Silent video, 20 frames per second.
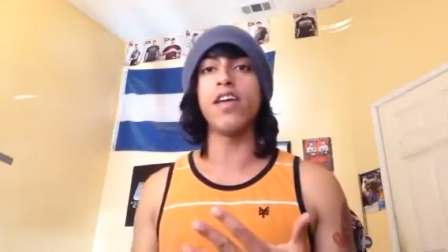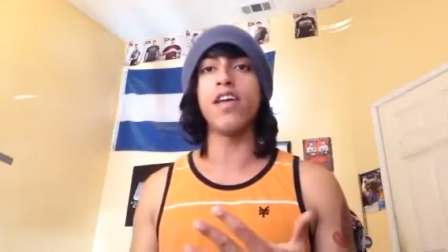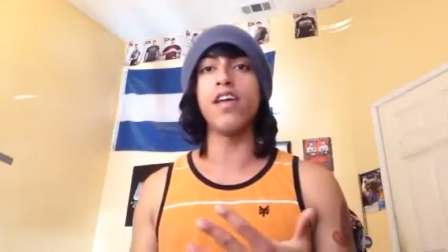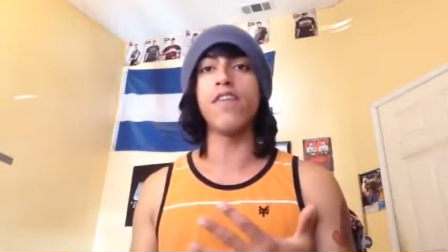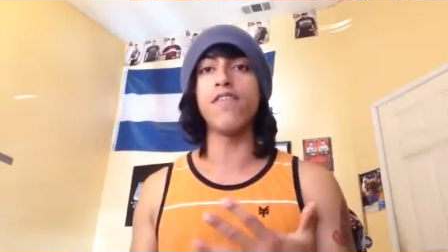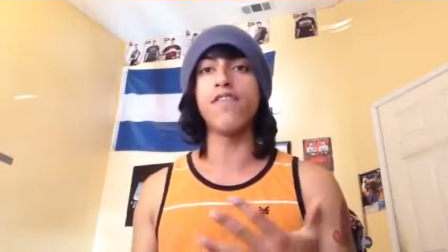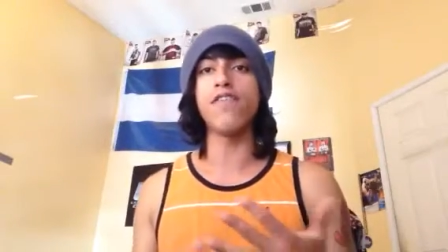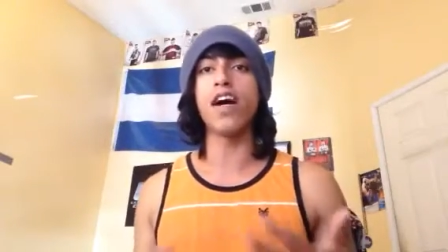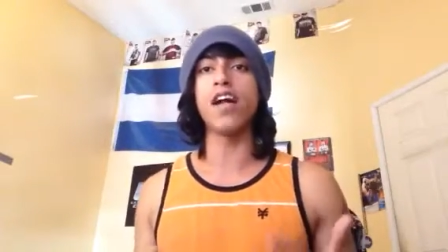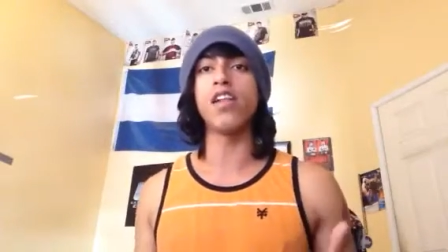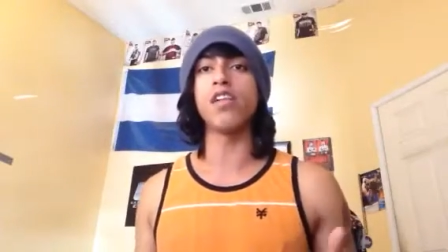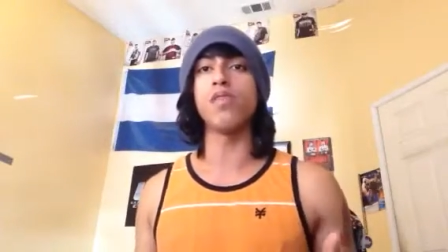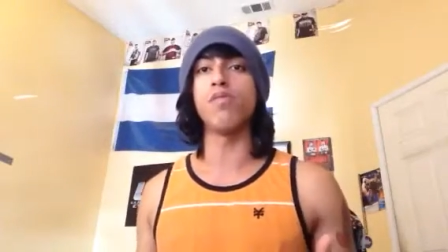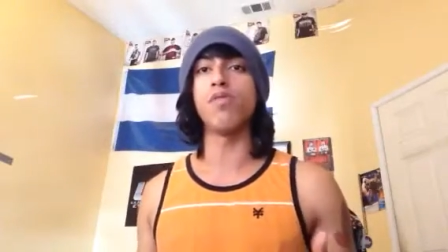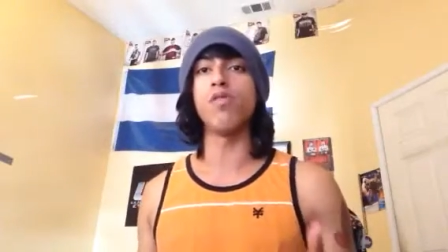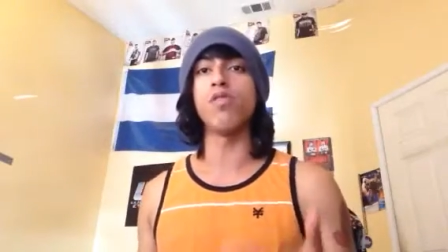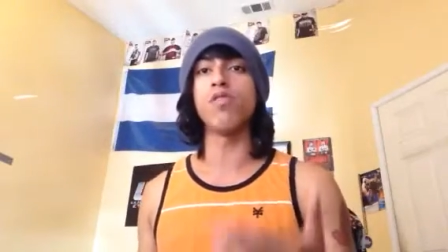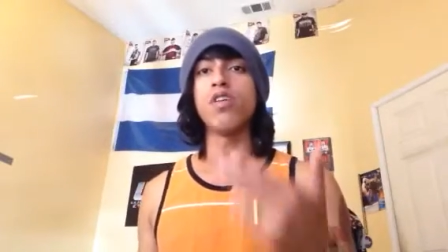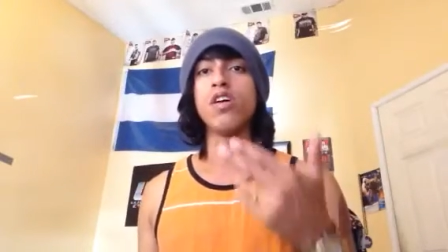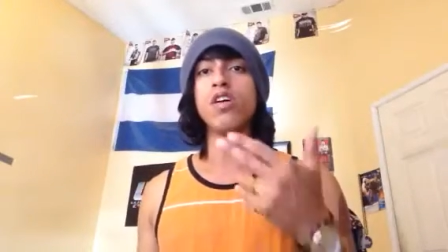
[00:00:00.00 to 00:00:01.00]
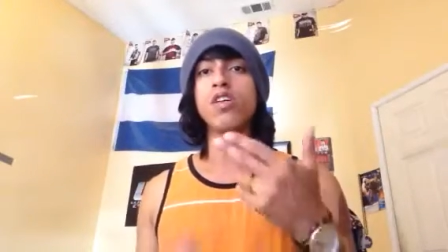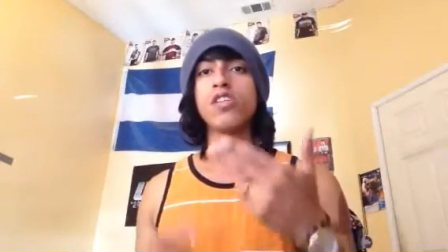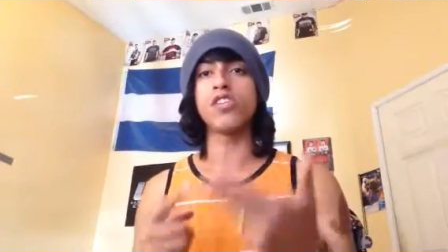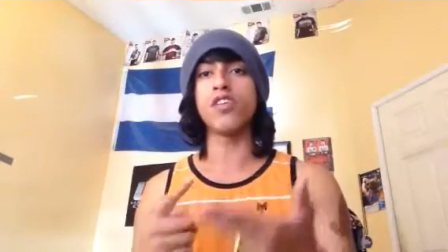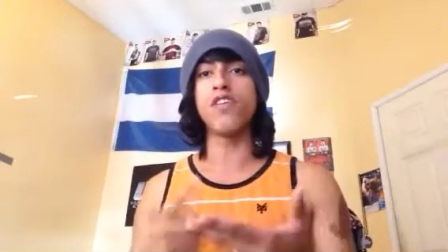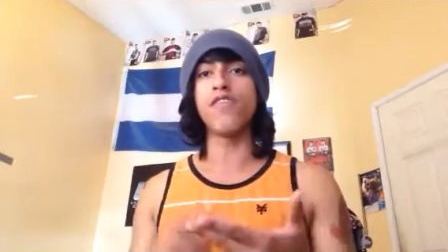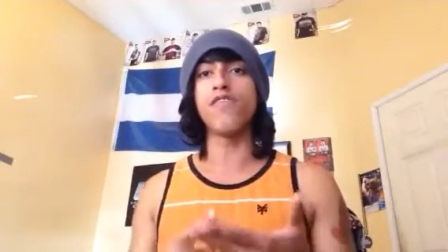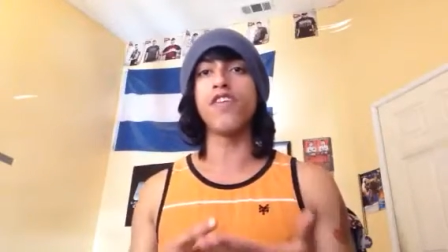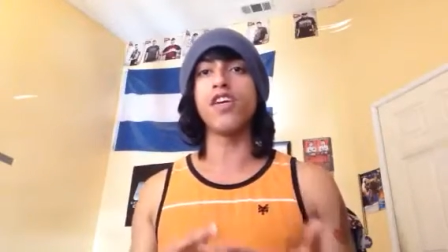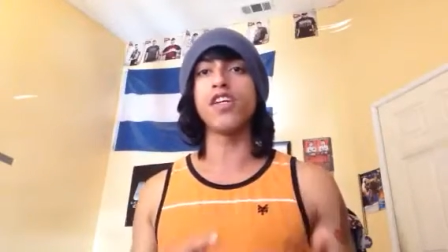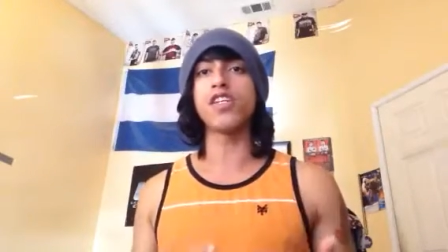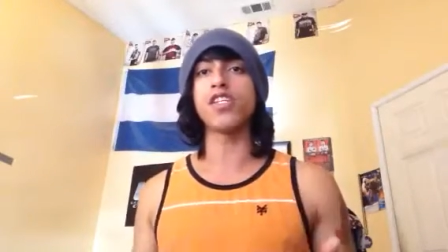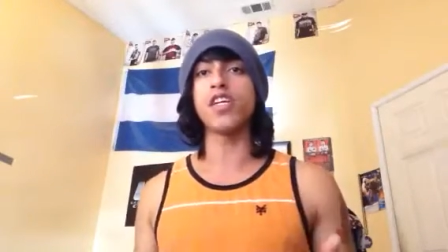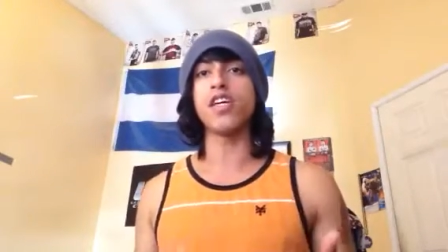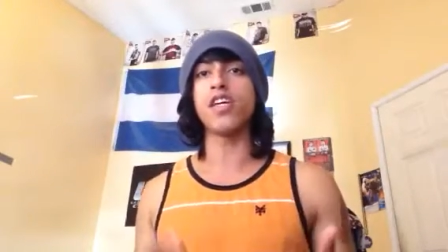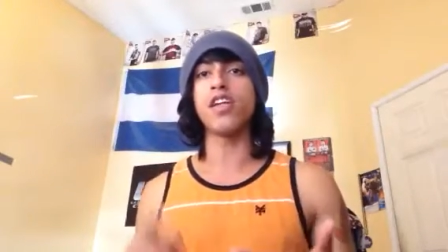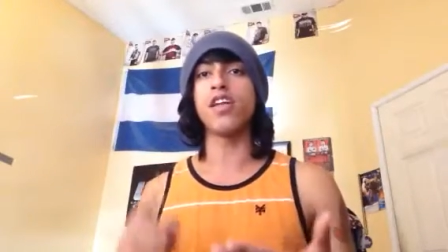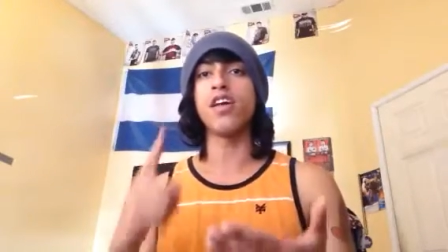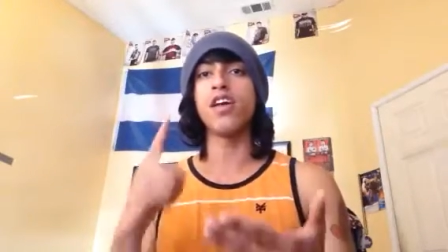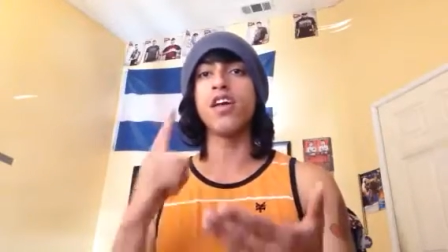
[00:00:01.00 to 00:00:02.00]
infallible,
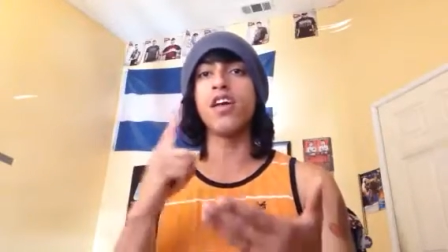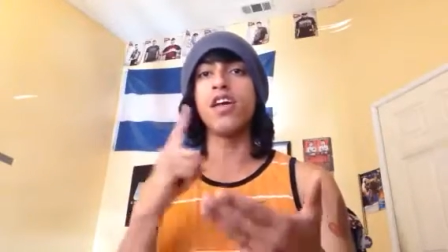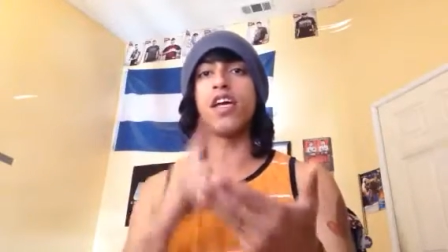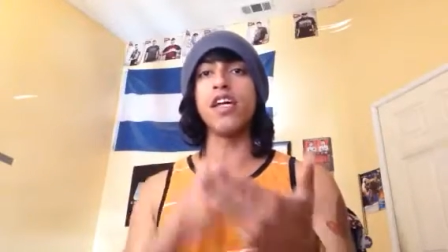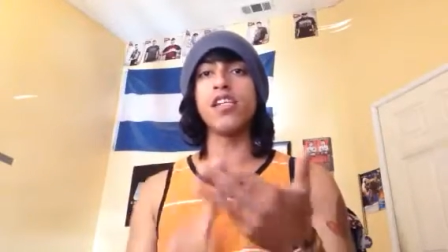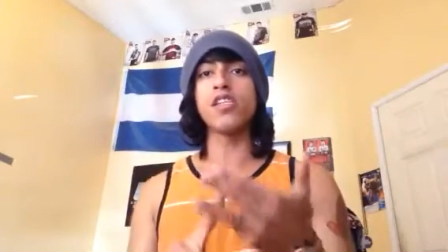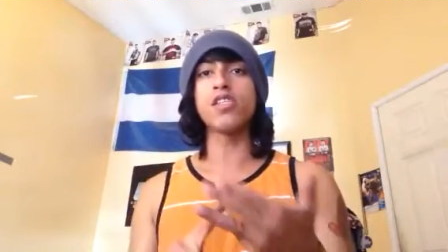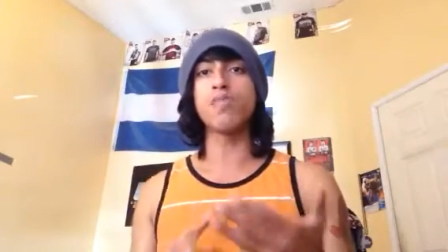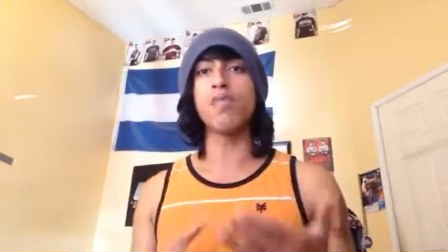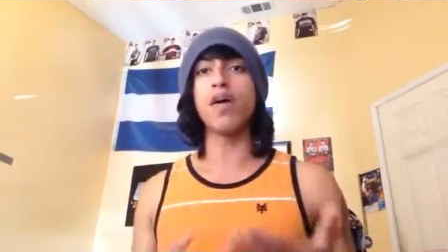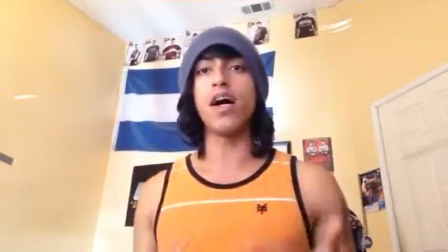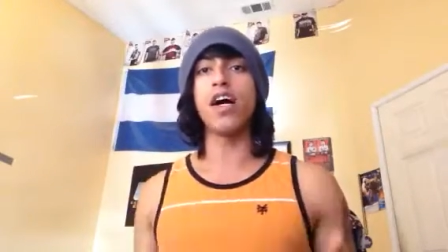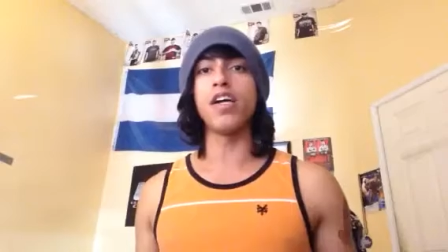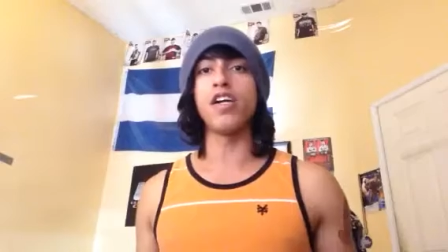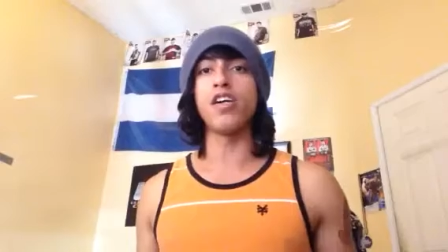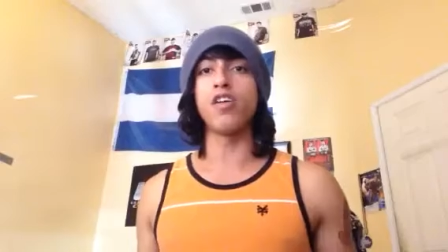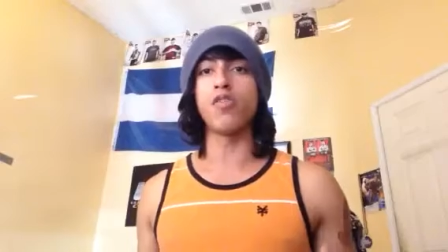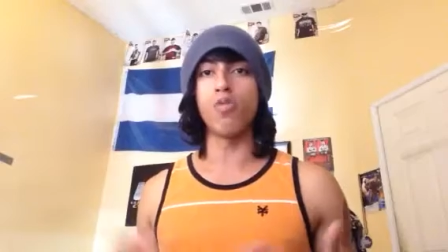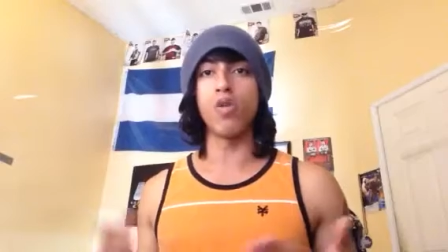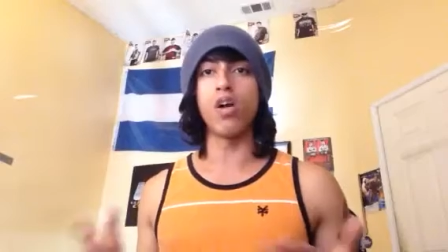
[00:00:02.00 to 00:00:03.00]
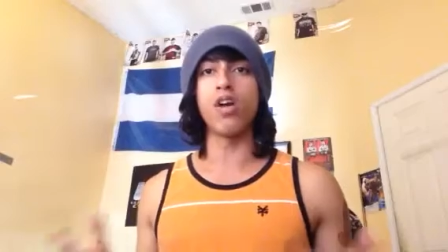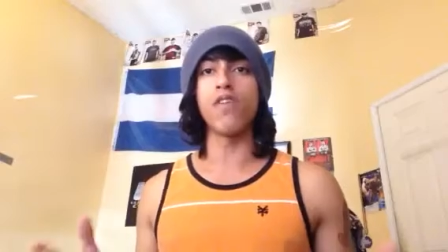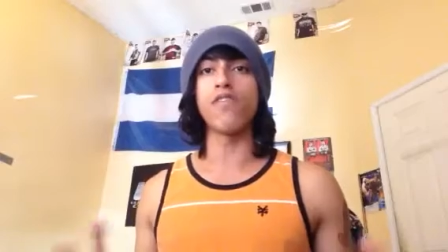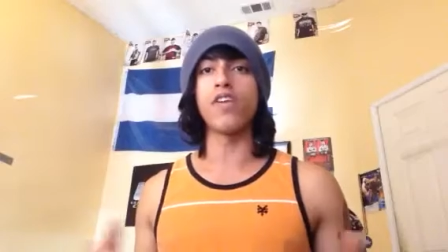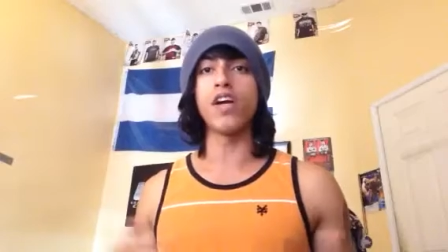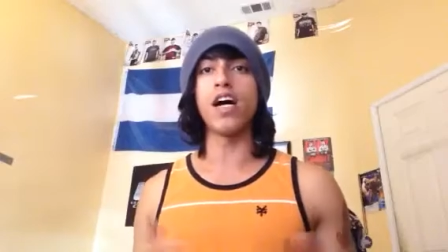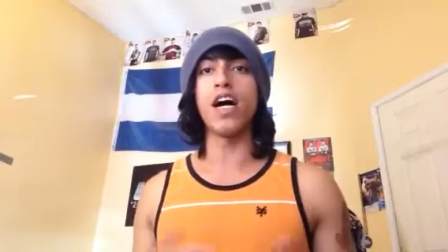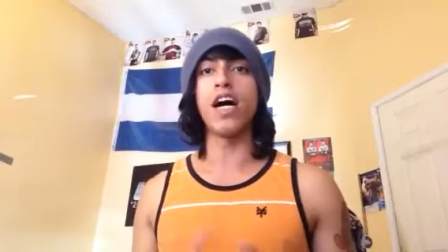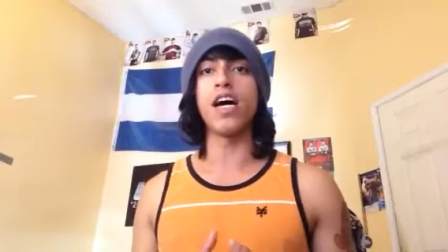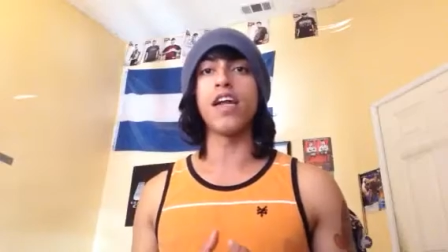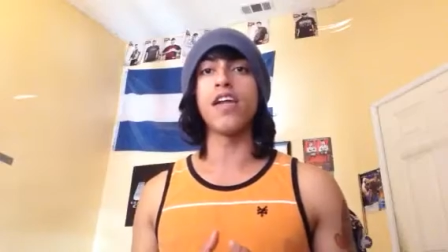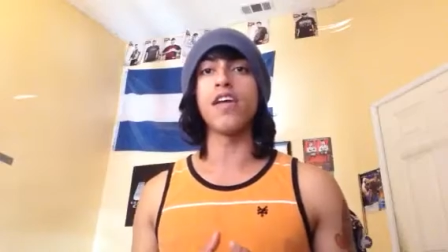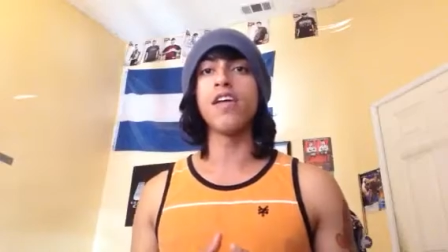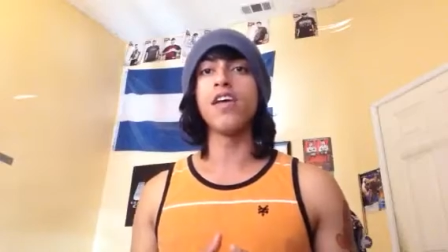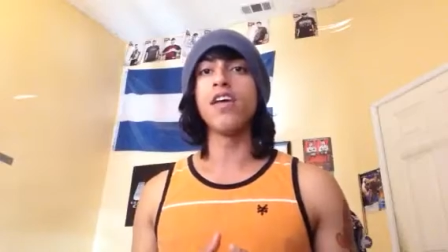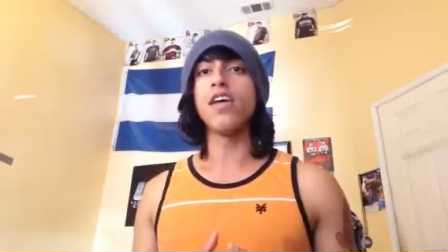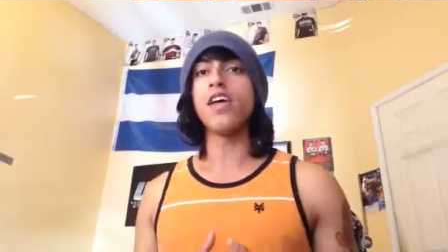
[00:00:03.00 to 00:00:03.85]
sufficient, inspired word of God.